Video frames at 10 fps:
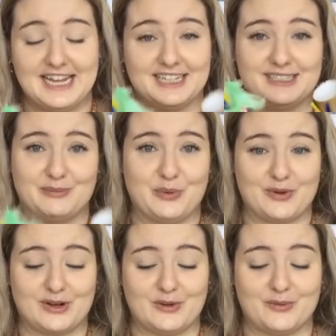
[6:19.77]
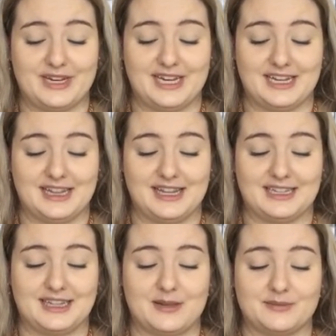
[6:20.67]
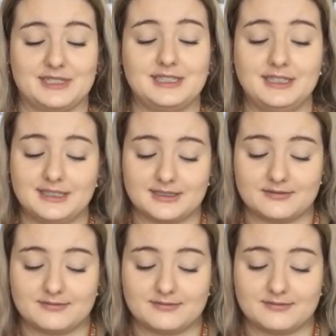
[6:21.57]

it's important we let them sit